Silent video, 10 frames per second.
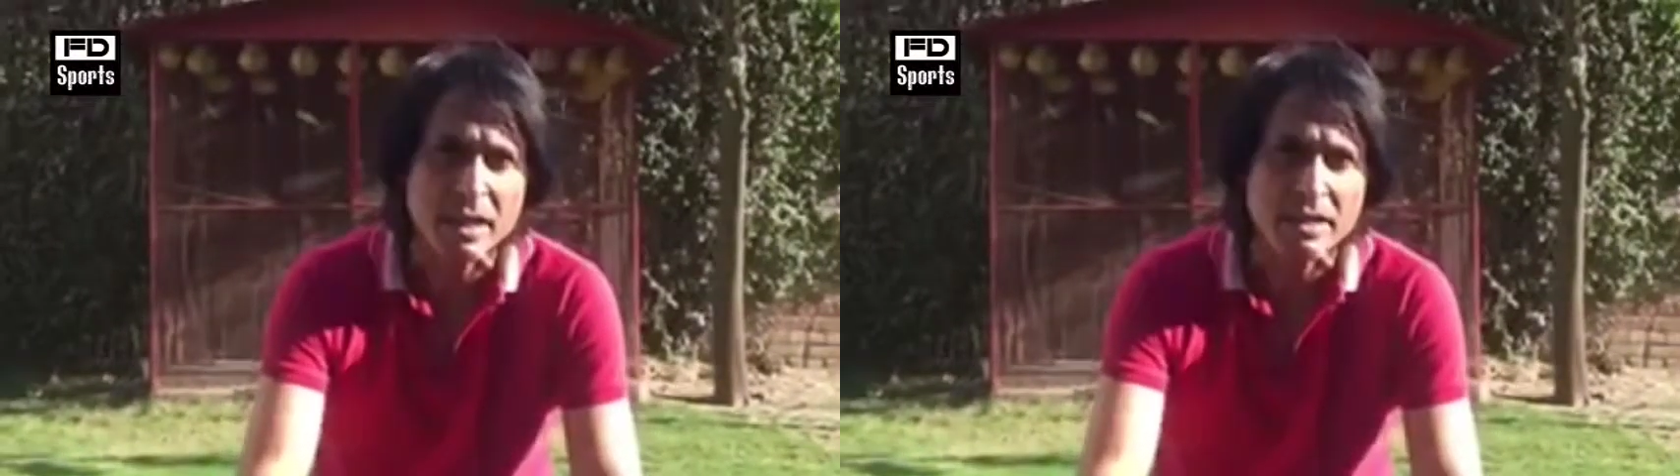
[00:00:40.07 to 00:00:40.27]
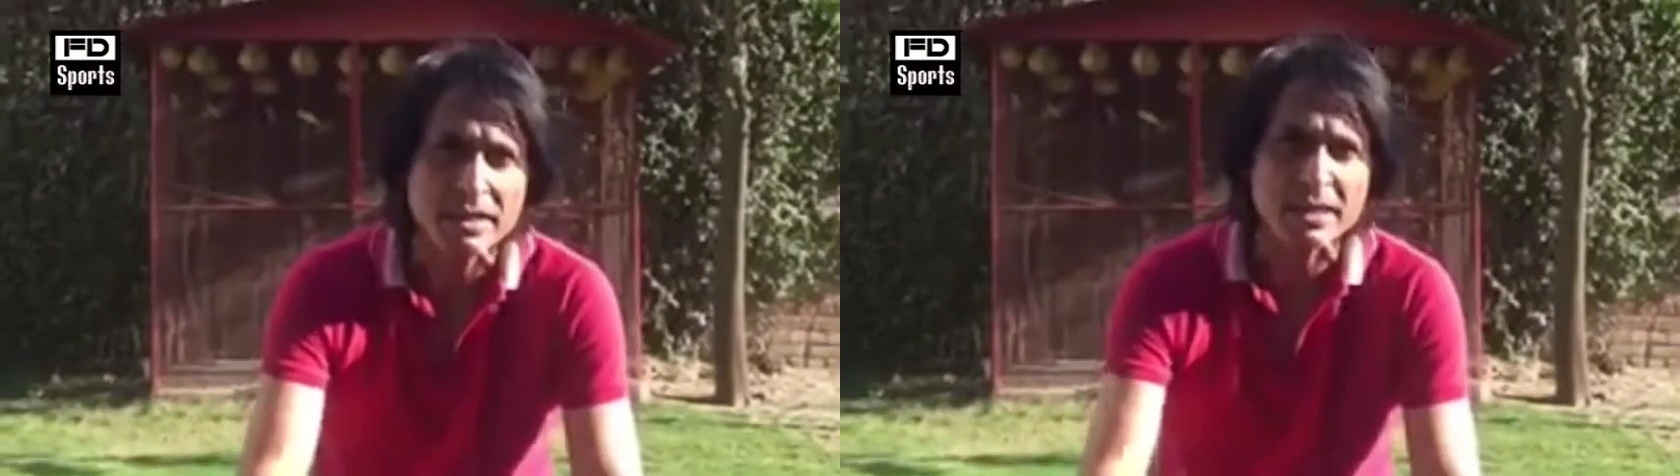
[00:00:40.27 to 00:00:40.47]

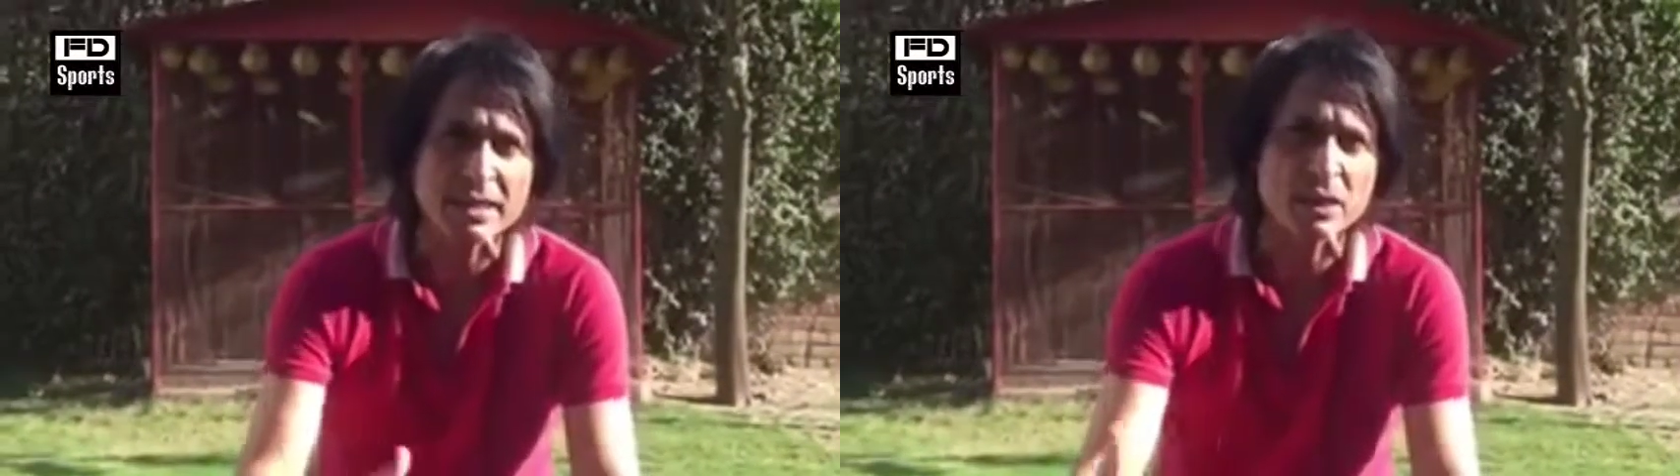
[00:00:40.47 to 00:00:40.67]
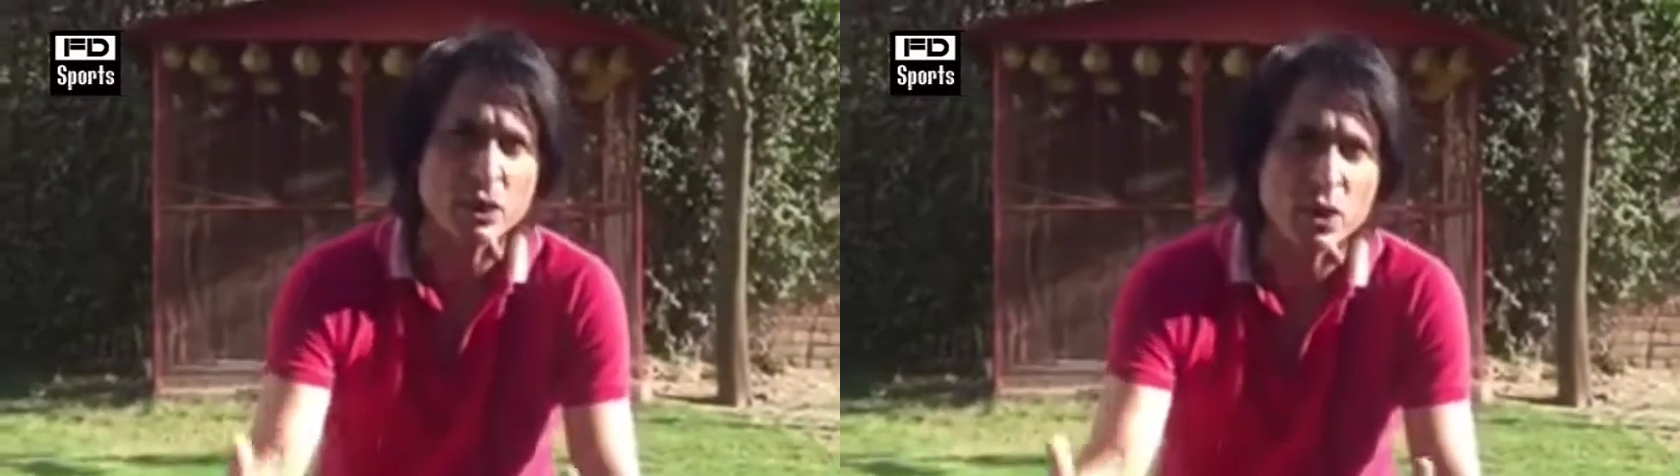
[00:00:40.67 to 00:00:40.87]
sets
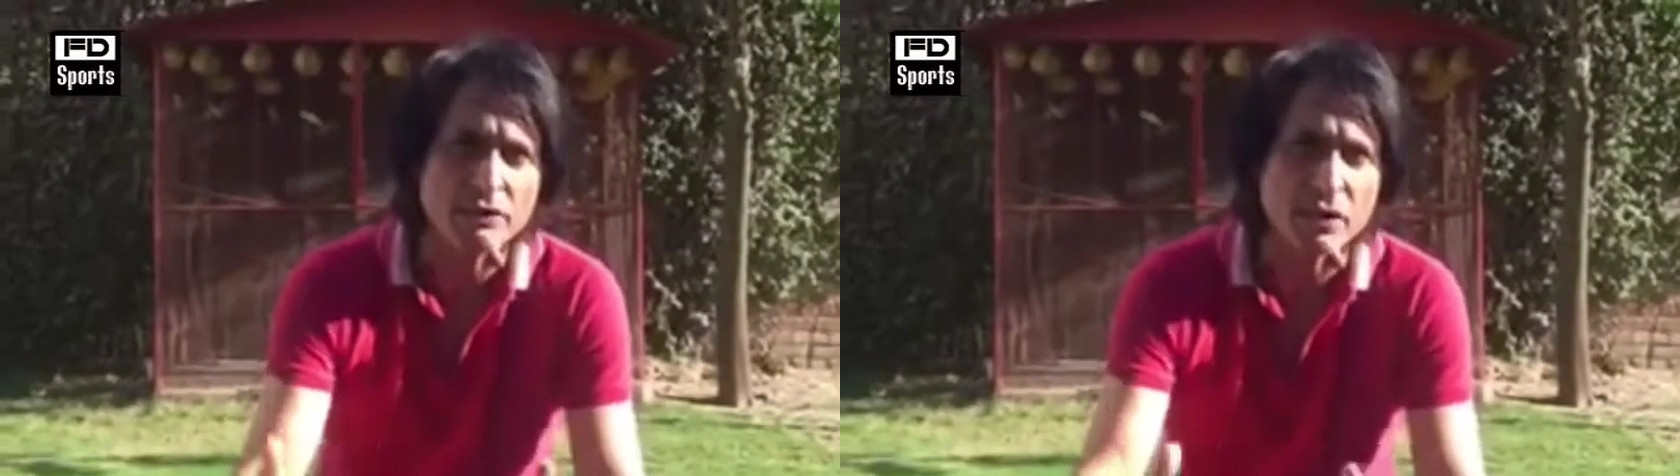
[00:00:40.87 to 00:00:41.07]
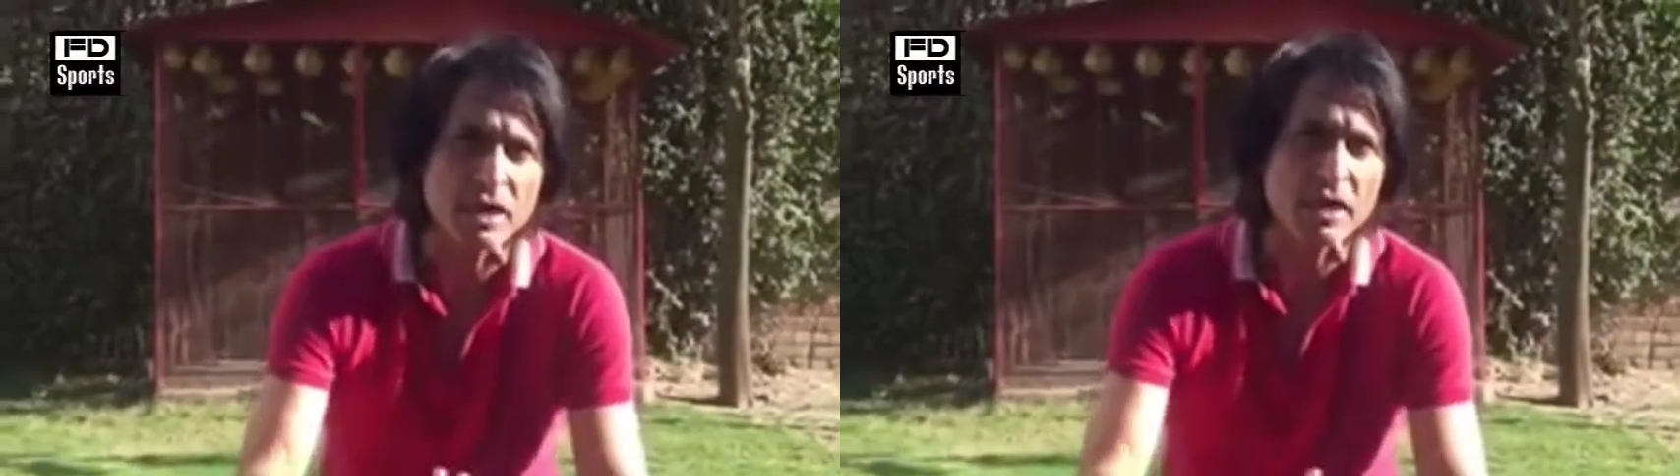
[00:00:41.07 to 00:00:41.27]
the tone
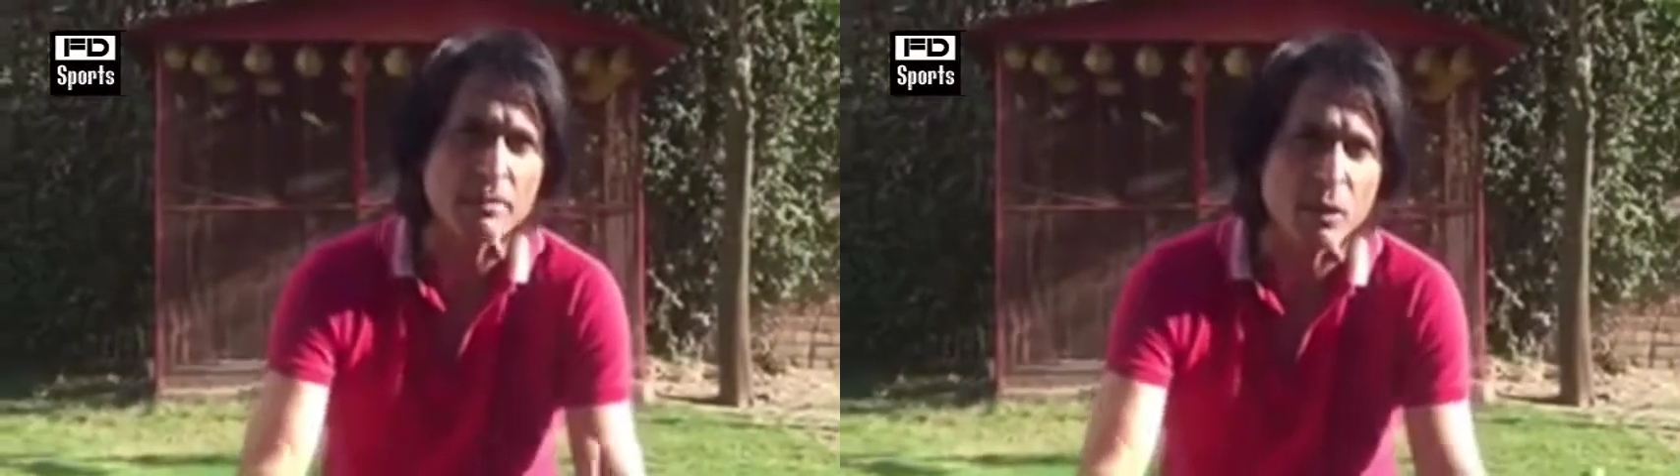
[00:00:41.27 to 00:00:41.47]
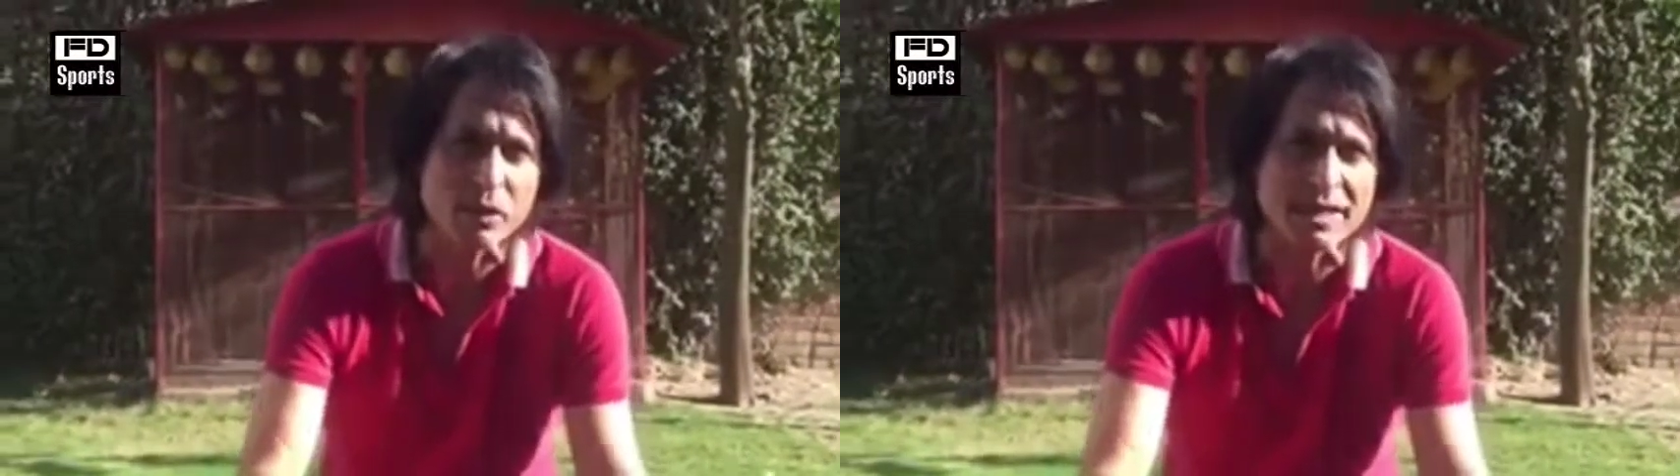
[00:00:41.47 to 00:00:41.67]
for other
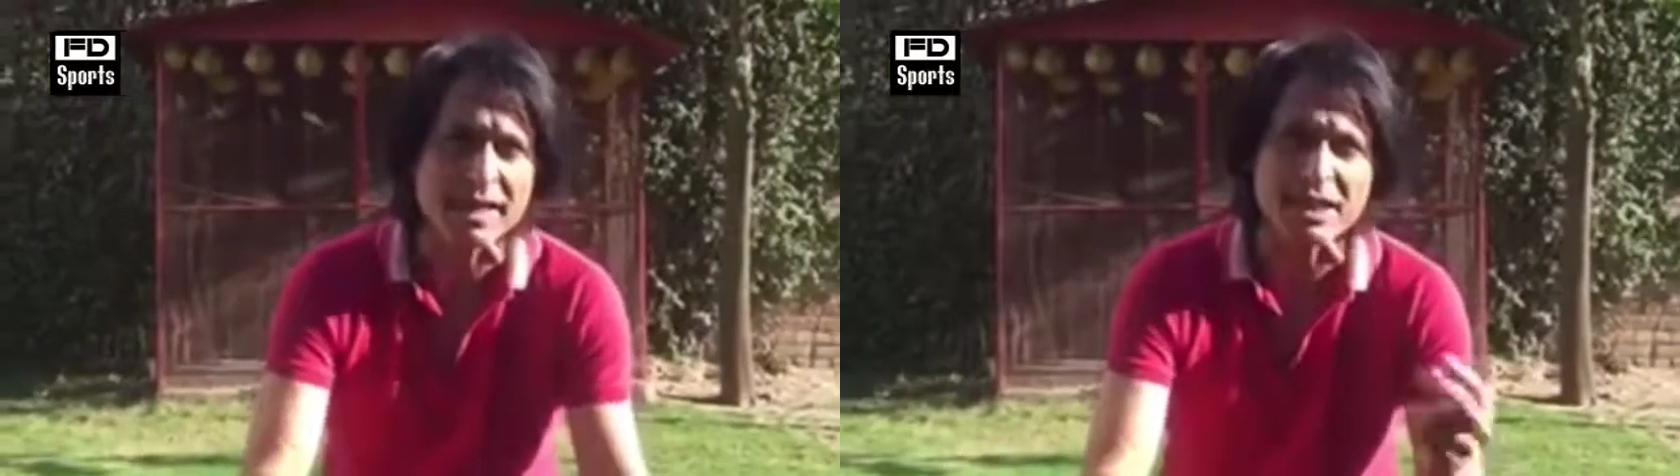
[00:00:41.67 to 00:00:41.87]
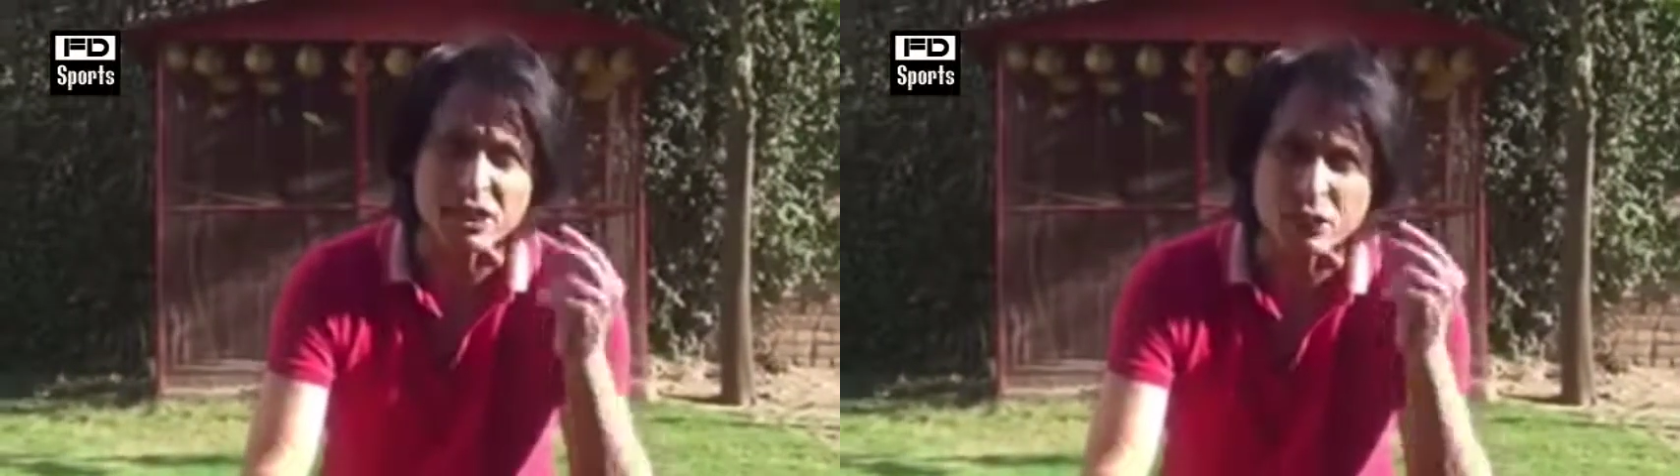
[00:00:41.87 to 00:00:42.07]
boards
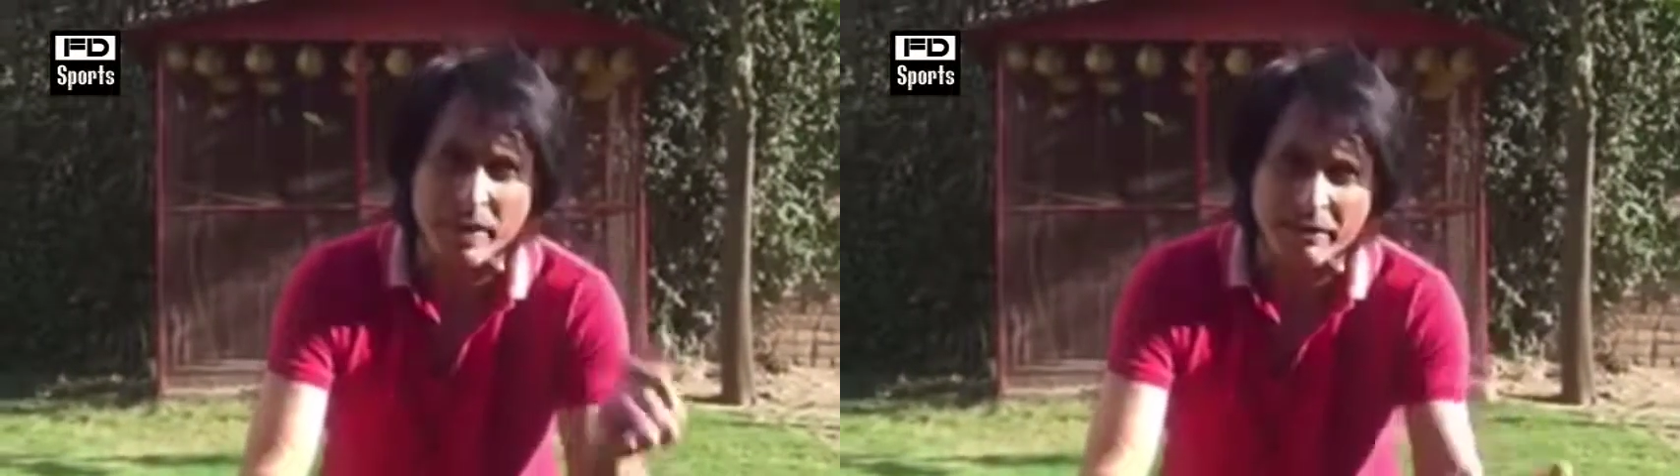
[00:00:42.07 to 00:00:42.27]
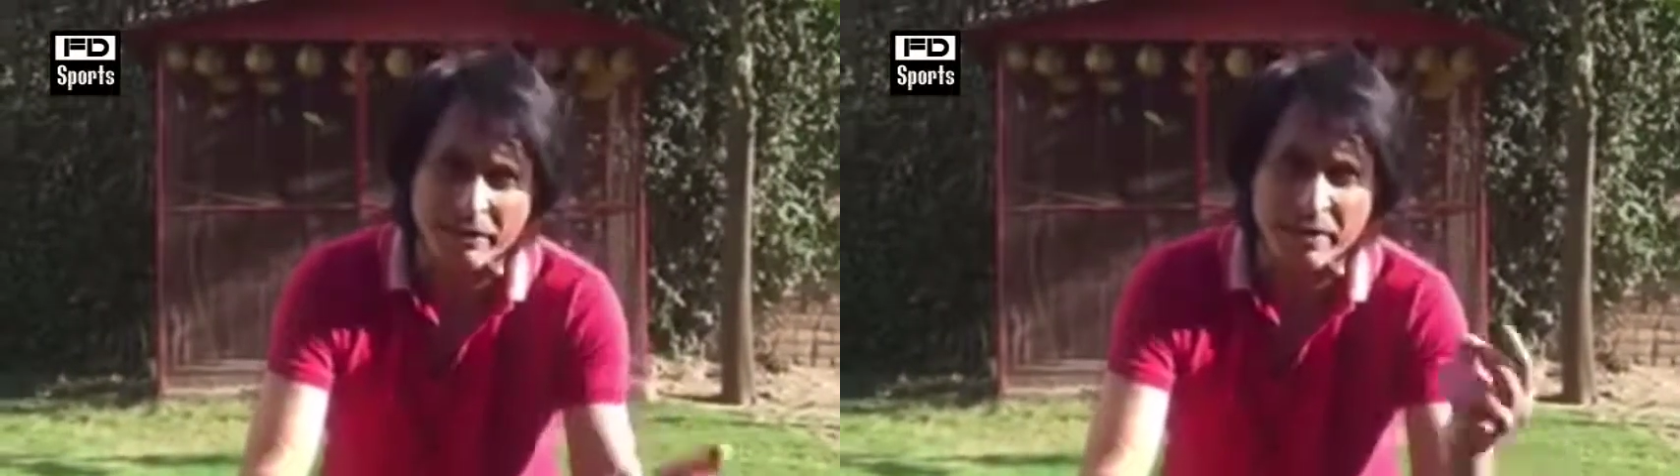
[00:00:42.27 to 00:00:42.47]
that
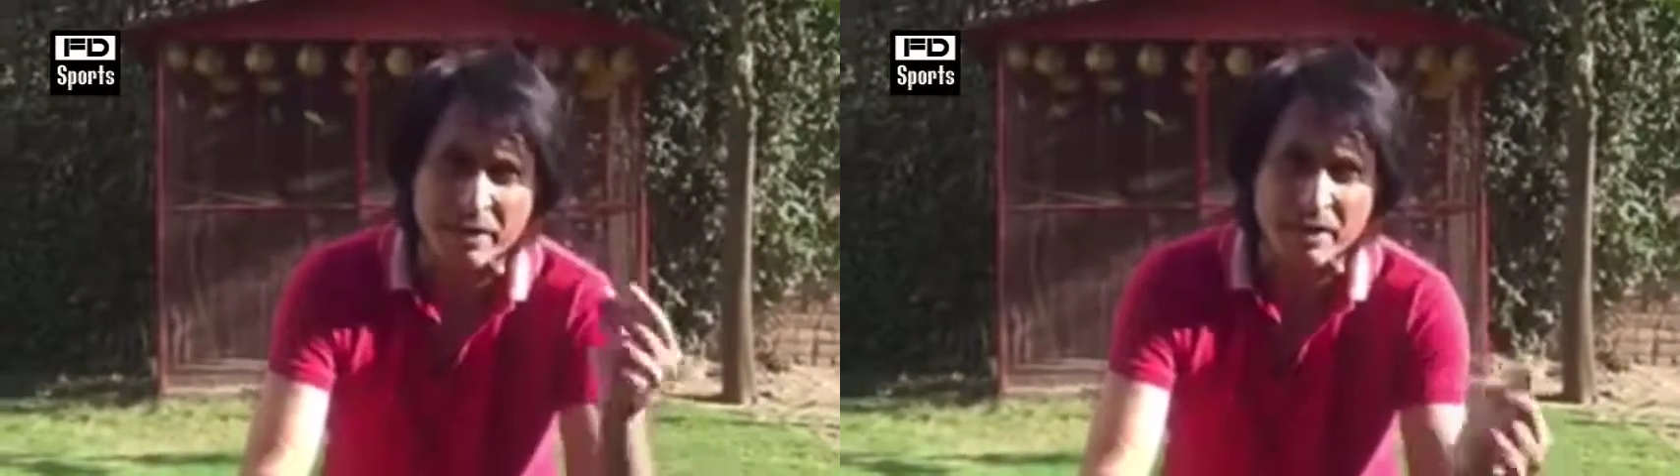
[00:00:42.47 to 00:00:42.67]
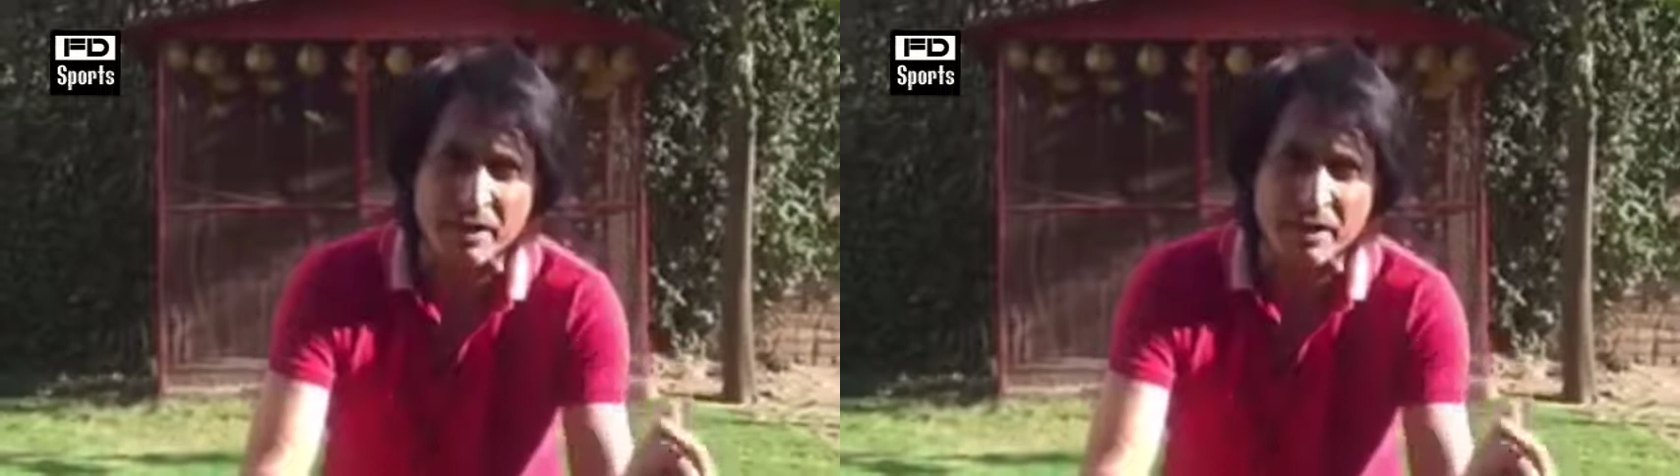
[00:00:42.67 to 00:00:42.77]
swift,